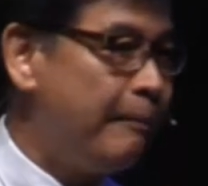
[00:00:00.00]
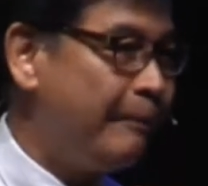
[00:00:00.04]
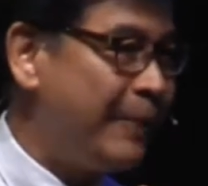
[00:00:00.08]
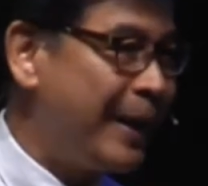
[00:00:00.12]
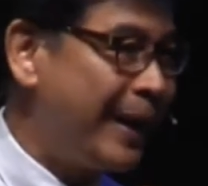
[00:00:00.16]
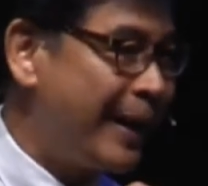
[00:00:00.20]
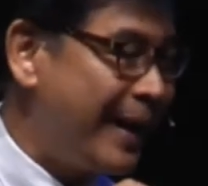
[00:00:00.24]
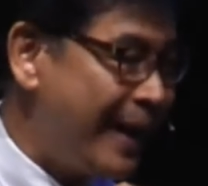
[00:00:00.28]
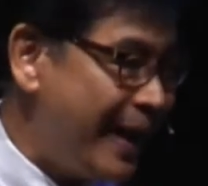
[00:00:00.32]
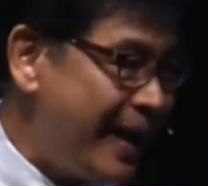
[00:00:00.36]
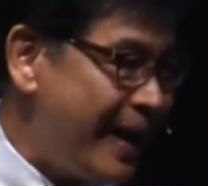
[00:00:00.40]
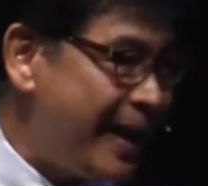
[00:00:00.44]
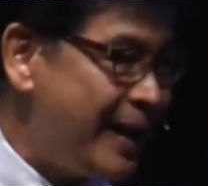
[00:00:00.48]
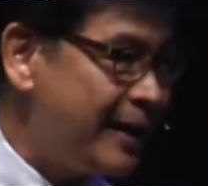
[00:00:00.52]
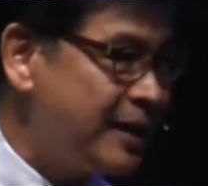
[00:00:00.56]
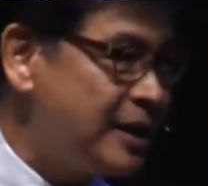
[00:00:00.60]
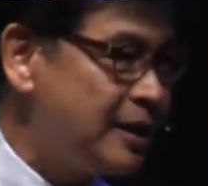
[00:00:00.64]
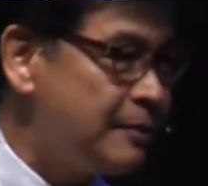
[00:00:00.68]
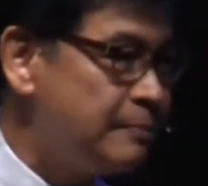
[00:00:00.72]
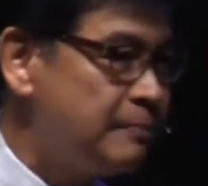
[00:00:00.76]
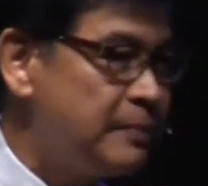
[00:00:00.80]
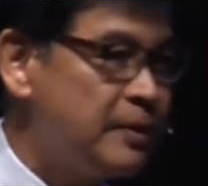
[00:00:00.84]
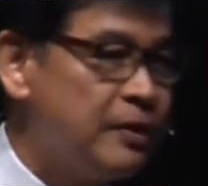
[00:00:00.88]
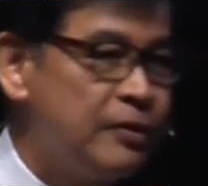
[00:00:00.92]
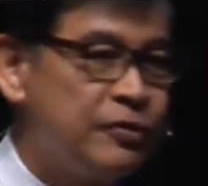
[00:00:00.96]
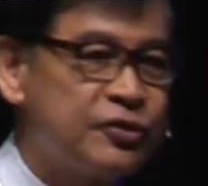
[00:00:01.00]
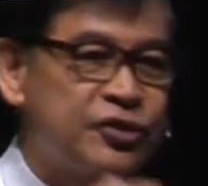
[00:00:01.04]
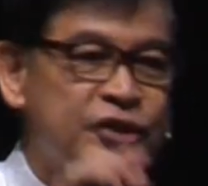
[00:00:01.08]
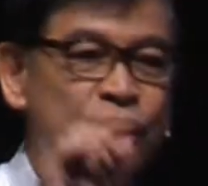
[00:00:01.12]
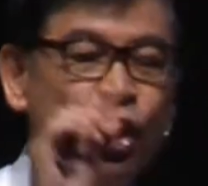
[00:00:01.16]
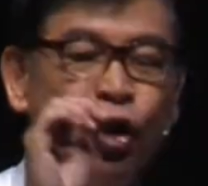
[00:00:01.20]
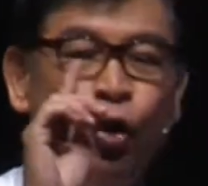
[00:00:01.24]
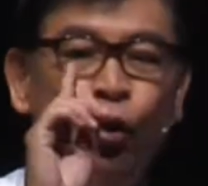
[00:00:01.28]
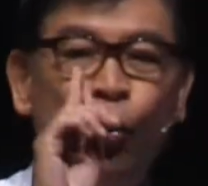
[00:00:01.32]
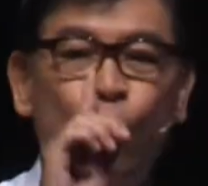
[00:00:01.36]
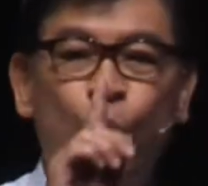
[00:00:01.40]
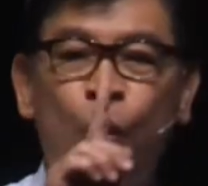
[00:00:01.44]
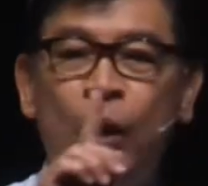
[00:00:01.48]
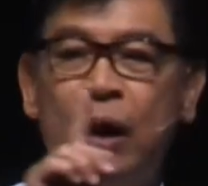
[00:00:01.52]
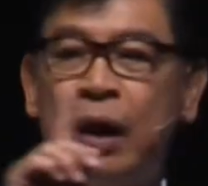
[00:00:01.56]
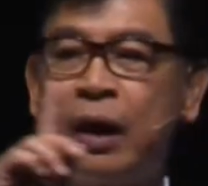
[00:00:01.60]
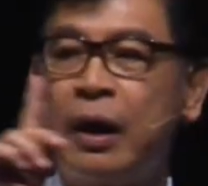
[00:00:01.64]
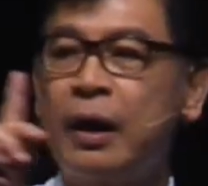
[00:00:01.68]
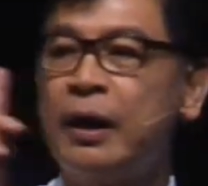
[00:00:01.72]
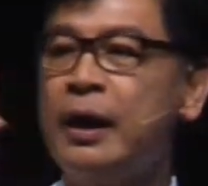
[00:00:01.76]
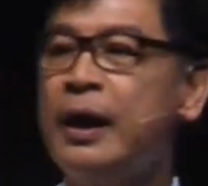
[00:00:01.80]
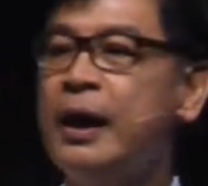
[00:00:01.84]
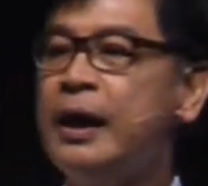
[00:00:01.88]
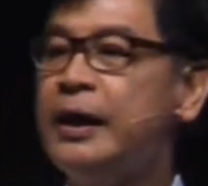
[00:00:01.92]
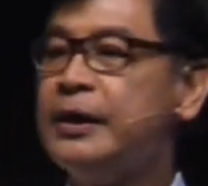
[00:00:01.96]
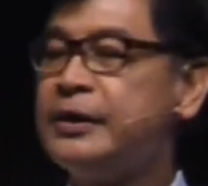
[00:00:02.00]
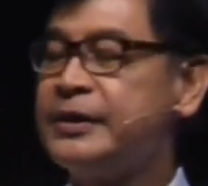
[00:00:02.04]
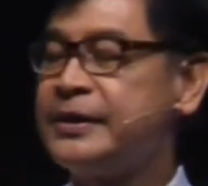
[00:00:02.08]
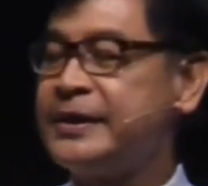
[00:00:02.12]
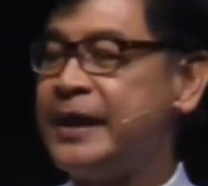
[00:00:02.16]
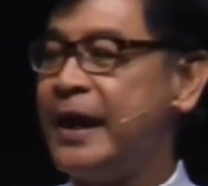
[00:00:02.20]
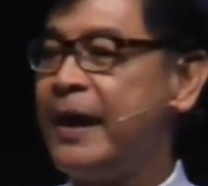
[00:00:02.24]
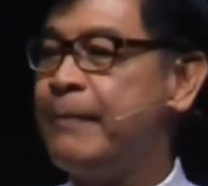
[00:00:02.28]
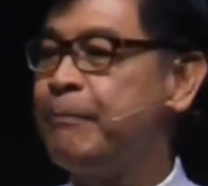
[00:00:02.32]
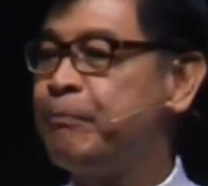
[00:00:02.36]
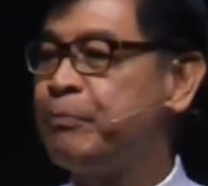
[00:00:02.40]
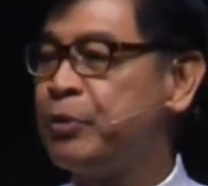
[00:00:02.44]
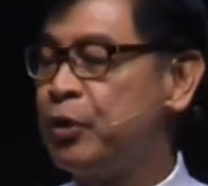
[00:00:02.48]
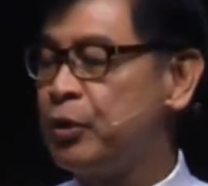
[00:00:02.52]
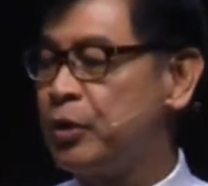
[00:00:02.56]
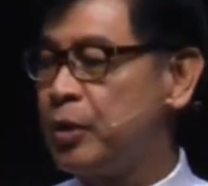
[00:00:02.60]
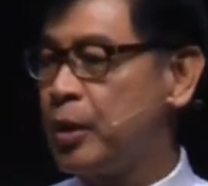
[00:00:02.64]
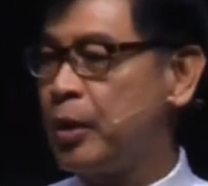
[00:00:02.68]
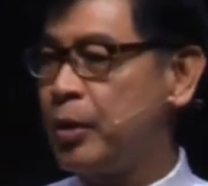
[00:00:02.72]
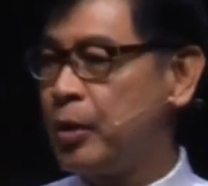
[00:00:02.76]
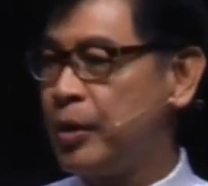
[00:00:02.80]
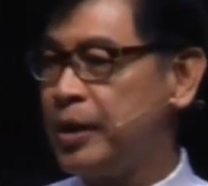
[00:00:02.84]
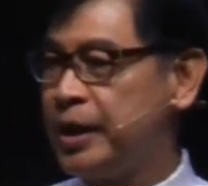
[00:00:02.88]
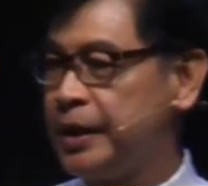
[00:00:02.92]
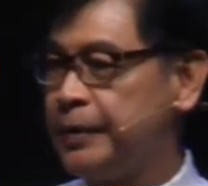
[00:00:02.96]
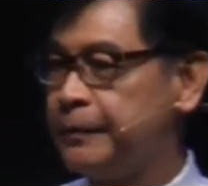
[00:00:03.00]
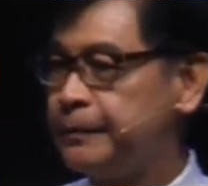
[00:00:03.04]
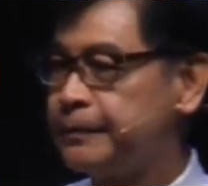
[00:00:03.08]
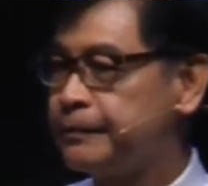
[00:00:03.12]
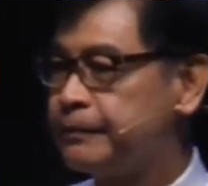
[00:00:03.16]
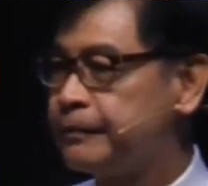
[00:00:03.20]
by animals were temporary,